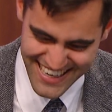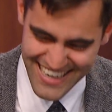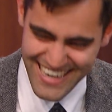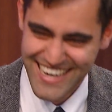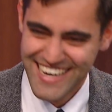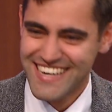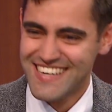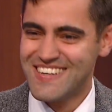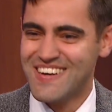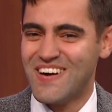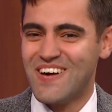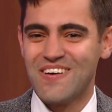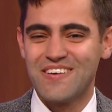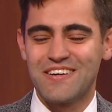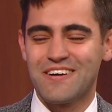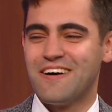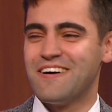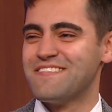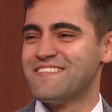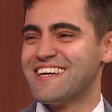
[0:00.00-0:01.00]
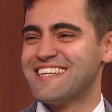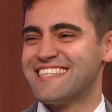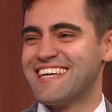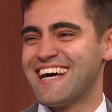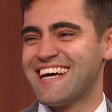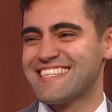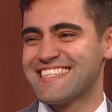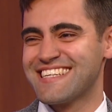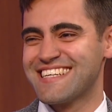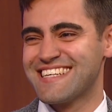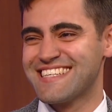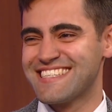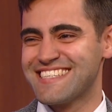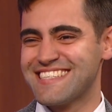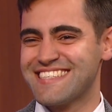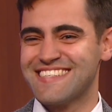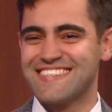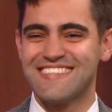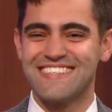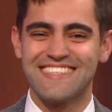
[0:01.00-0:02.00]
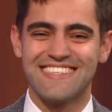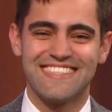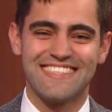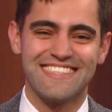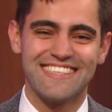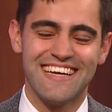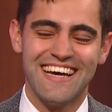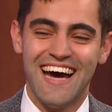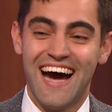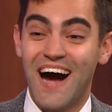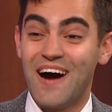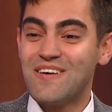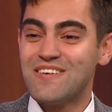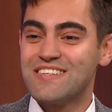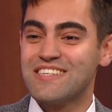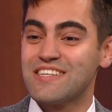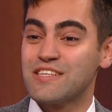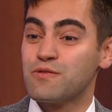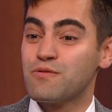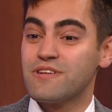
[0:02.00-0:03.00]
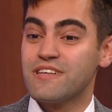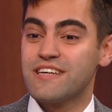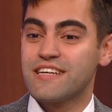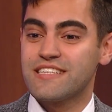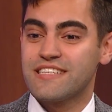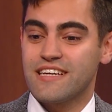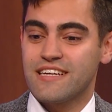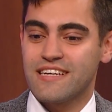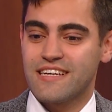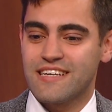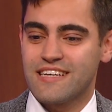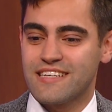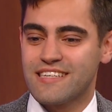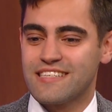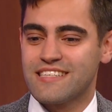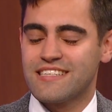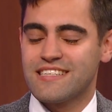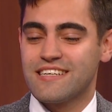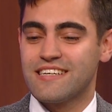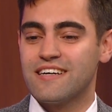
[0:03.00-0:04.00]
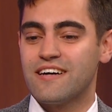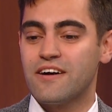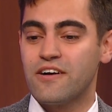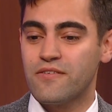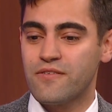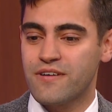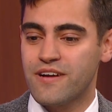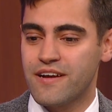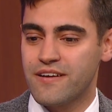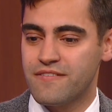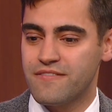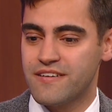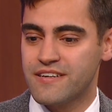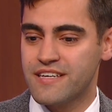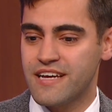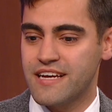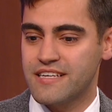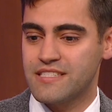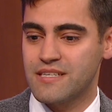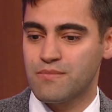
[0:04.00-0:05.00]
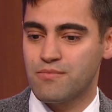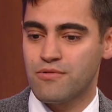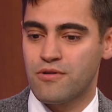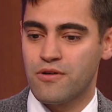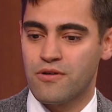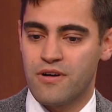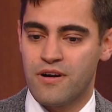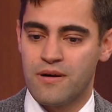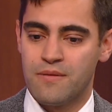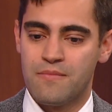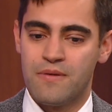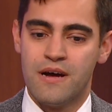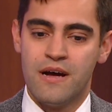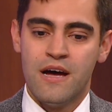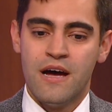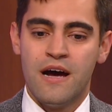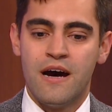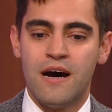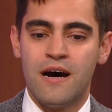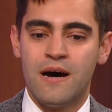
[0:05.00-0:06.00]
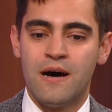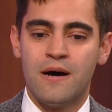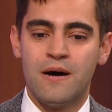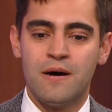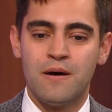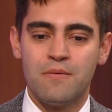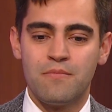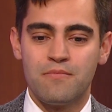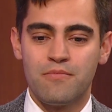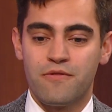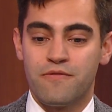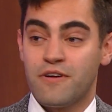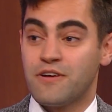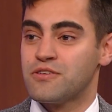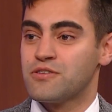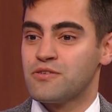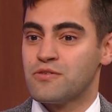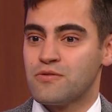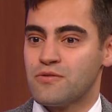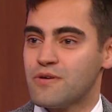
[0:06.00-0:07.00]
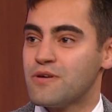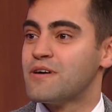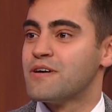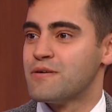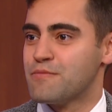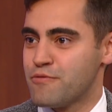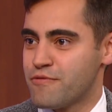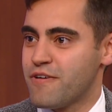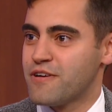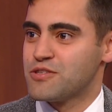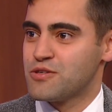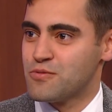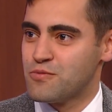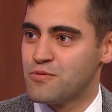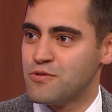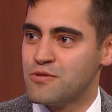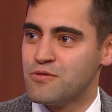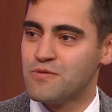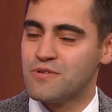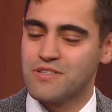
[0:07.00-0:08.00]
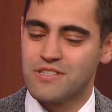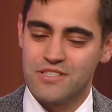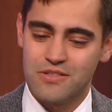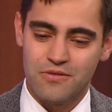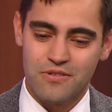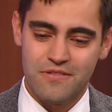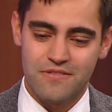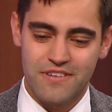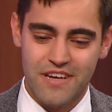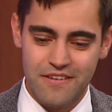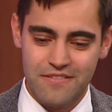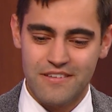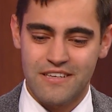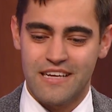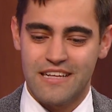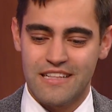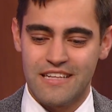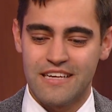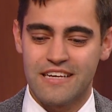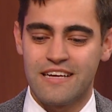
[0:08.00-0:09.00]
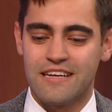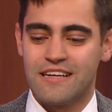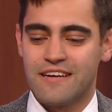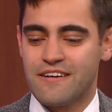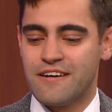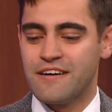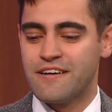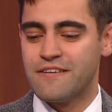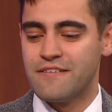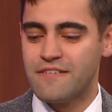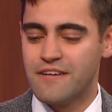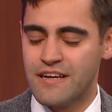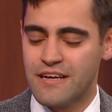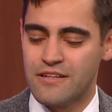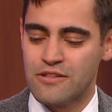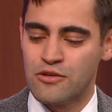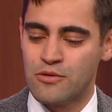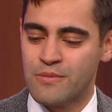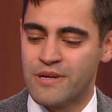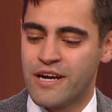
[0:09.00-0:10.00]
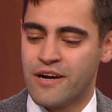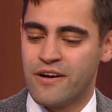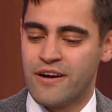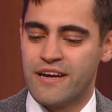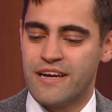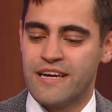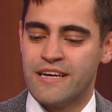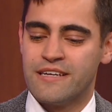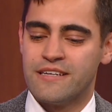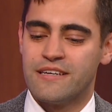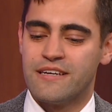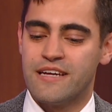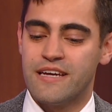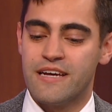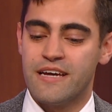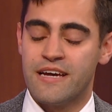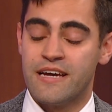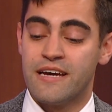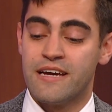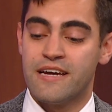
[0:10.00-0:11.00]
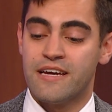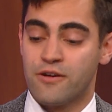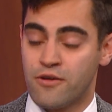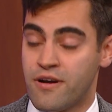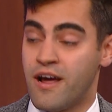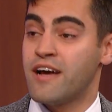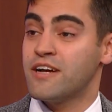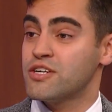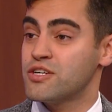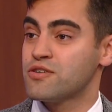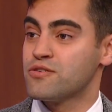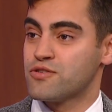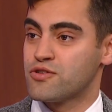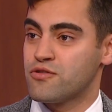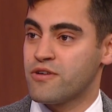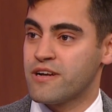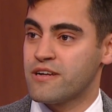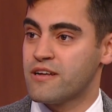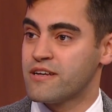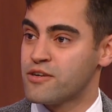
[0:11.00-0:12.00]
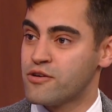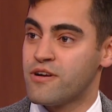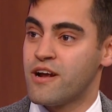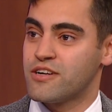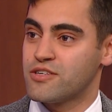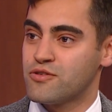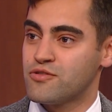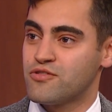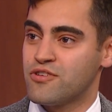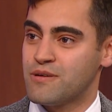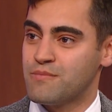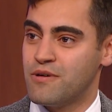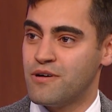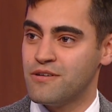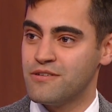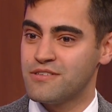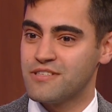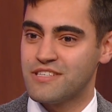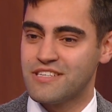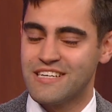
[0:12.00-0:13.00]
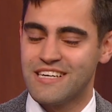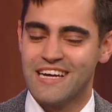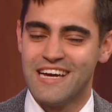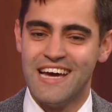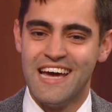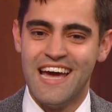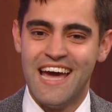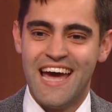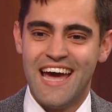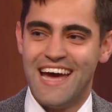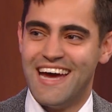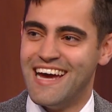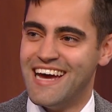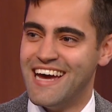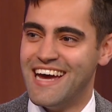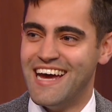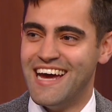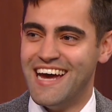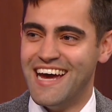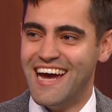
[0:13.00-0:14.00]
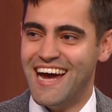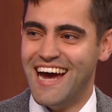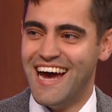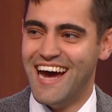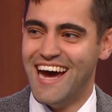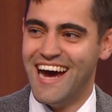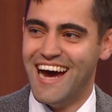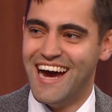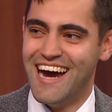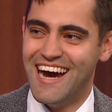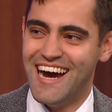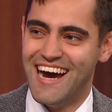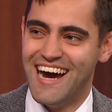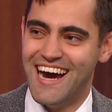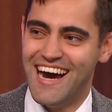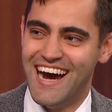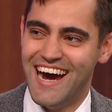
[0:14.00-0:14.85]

or what? No, they're all fantastic institutions. I was just really excited because Harvard had a fantastic program. Professor Wu was sort of definitely a leading luminary in international trade law, international trade policy. Well, that gets to my next question. How does